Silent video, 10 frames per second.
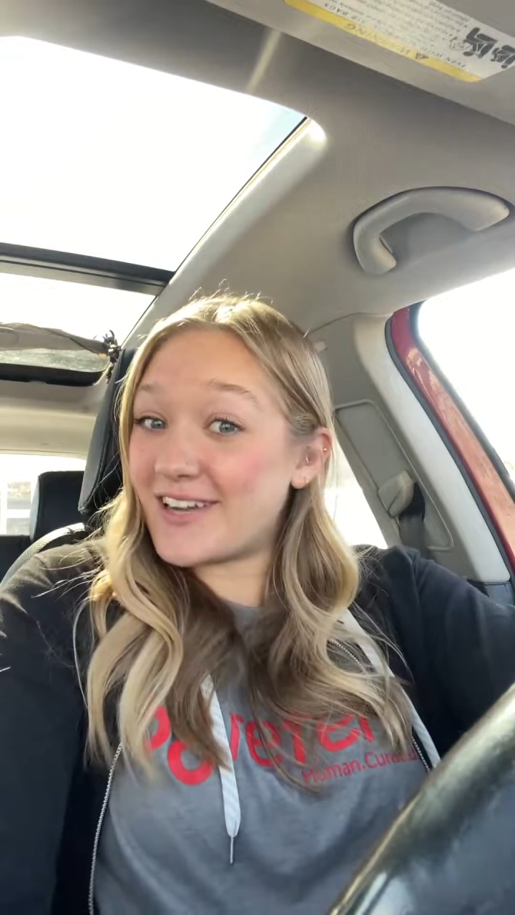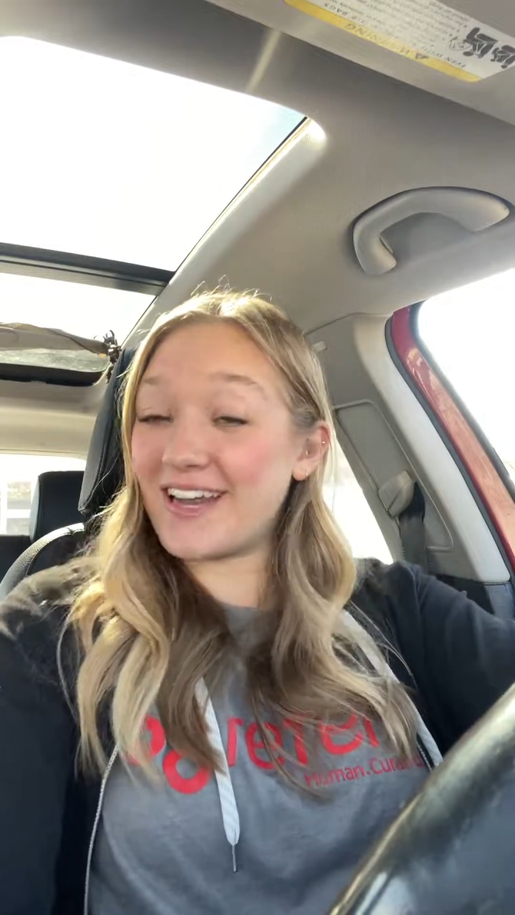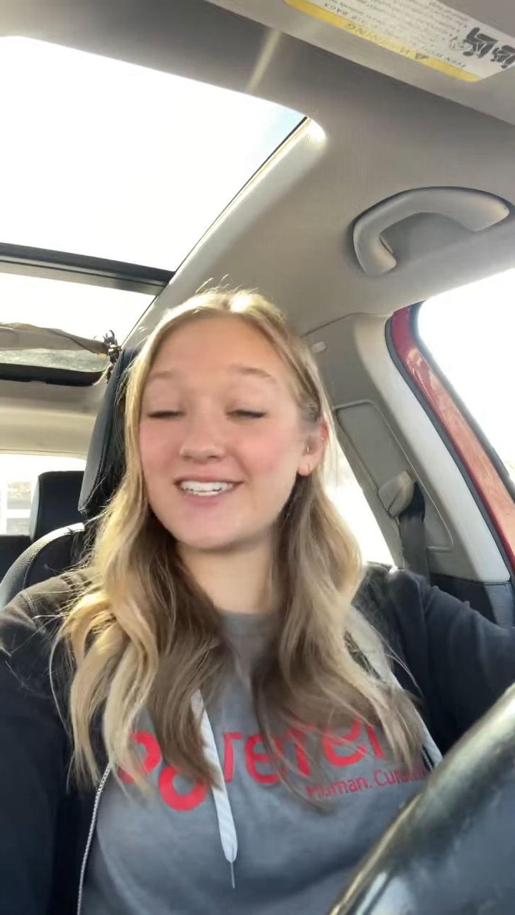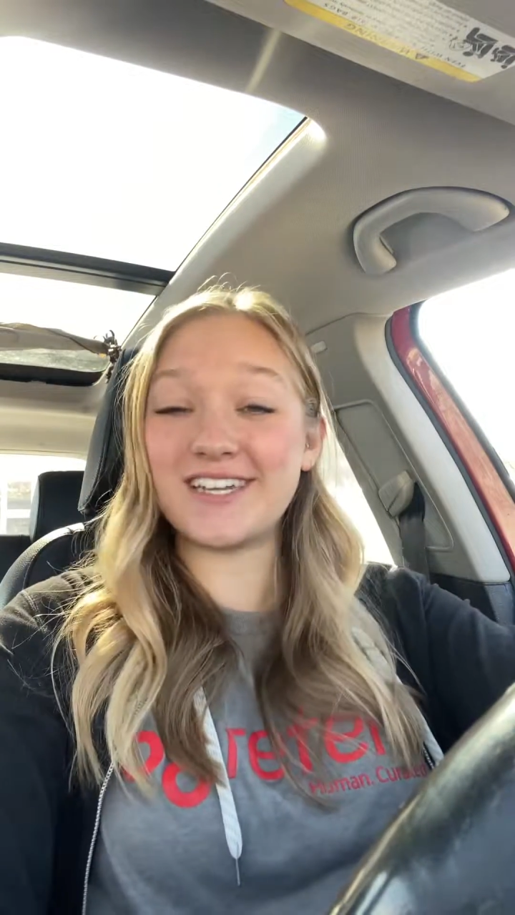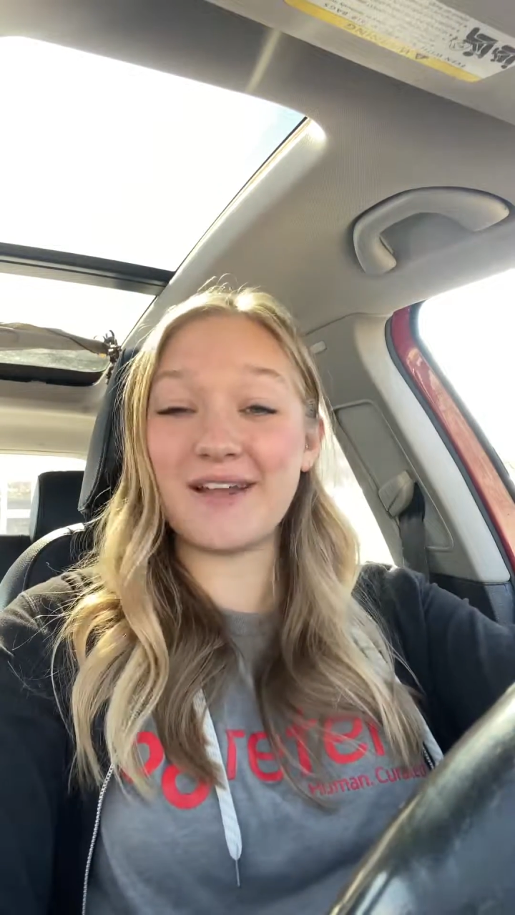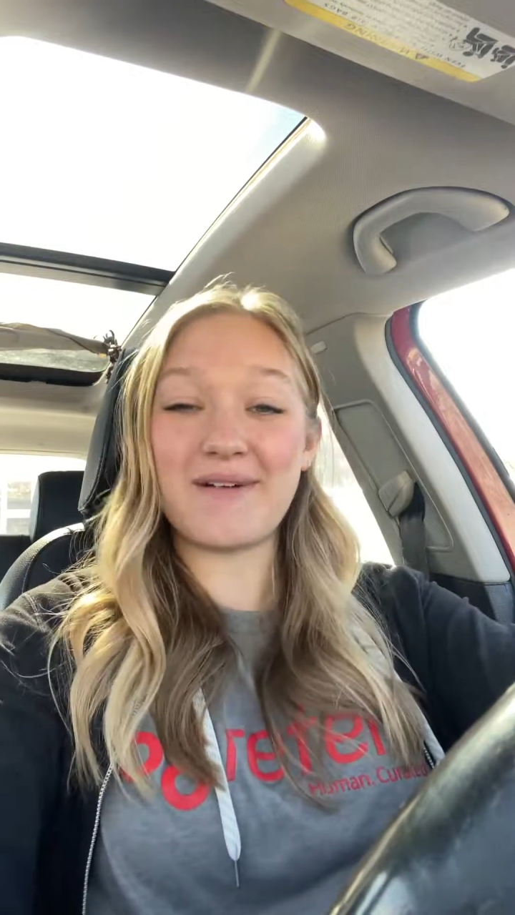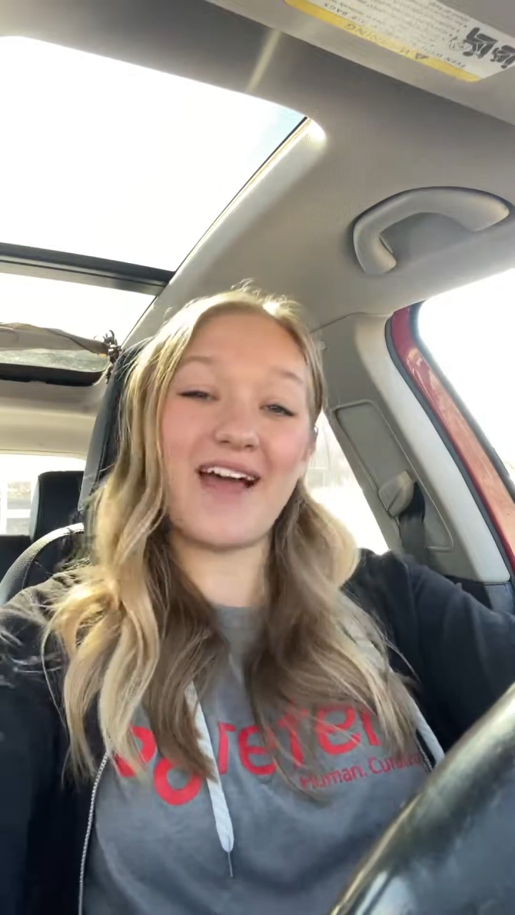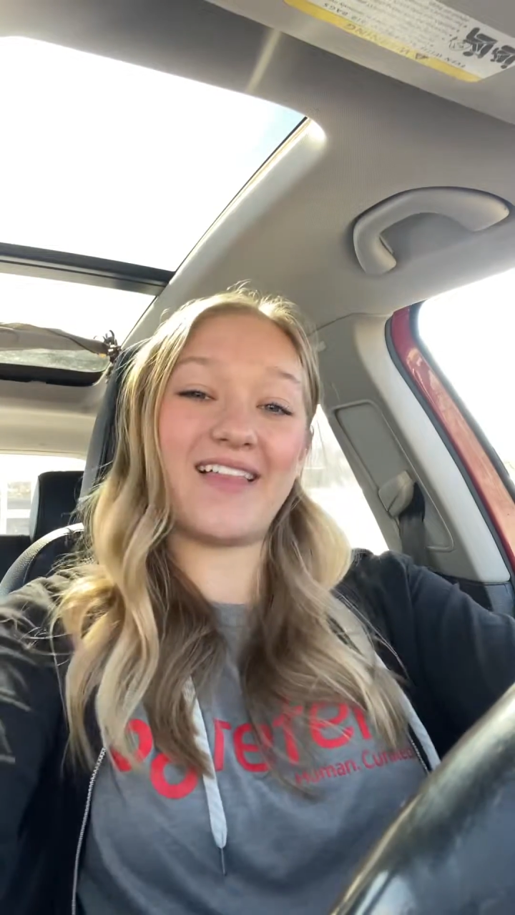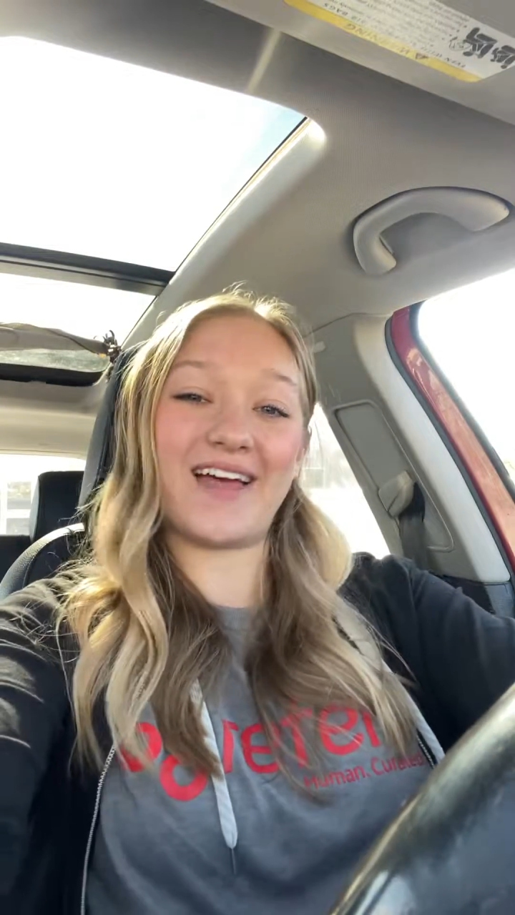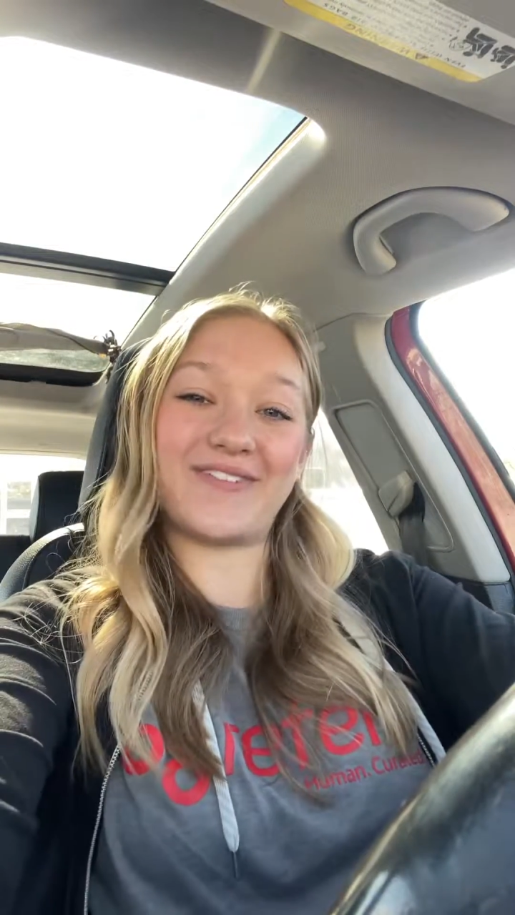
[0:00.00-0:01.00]
donation at
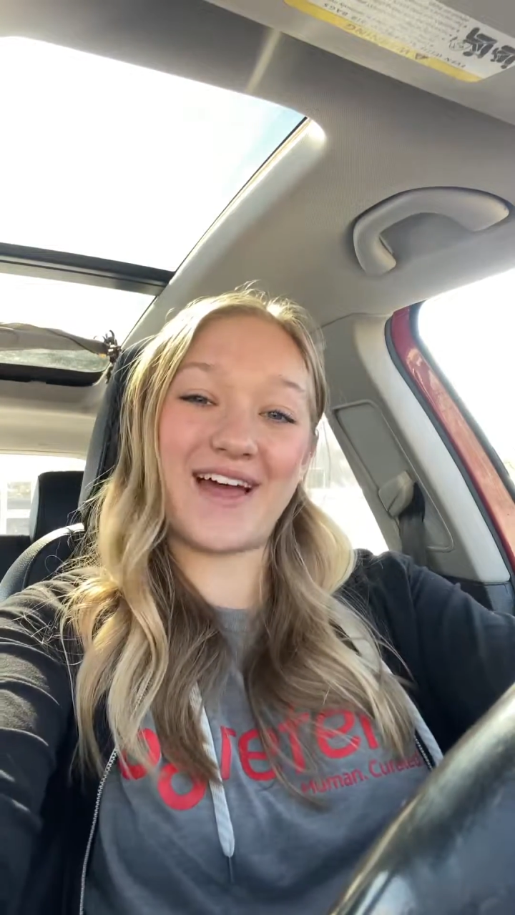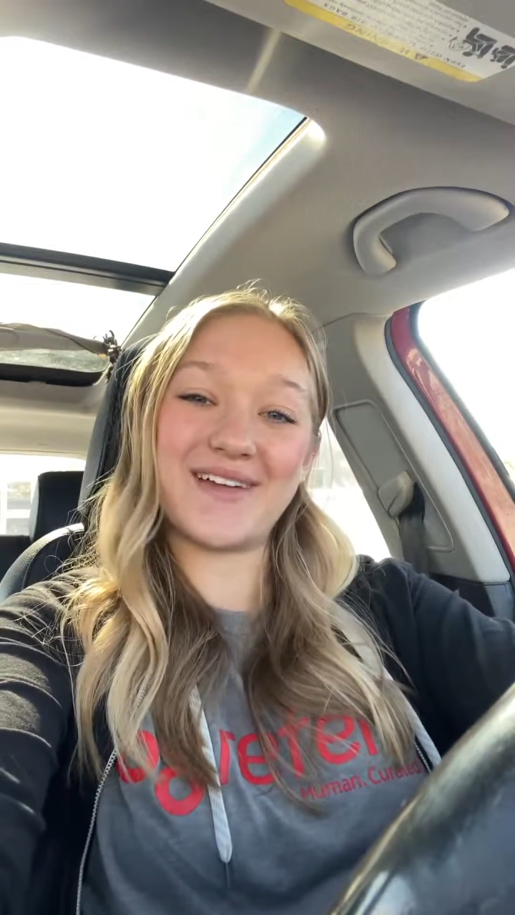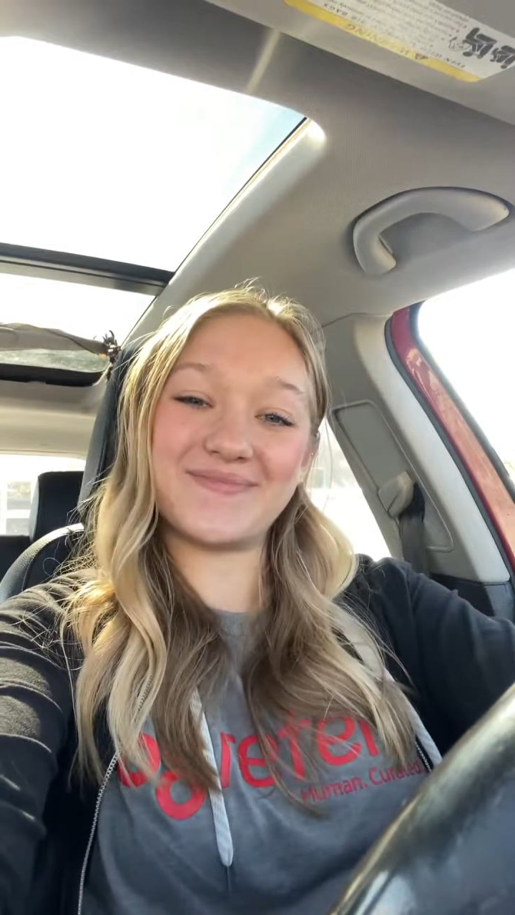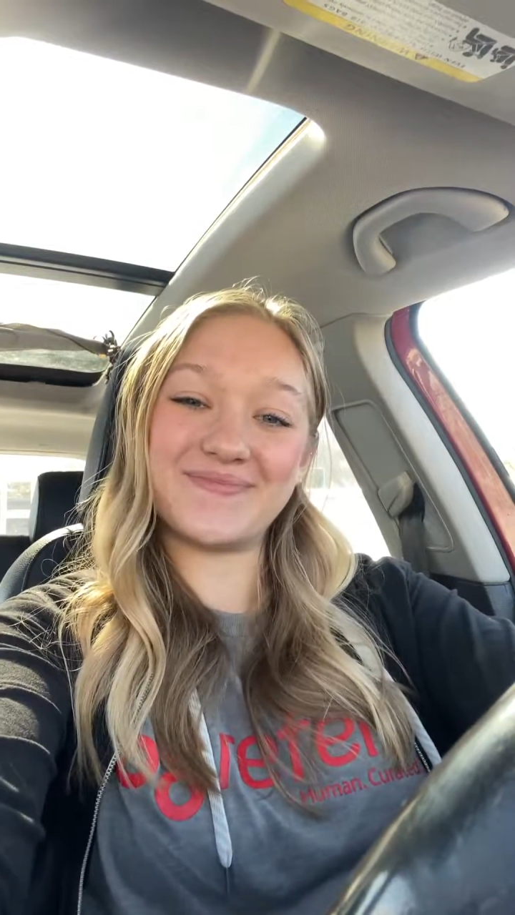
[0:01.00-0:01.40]
BioLife went.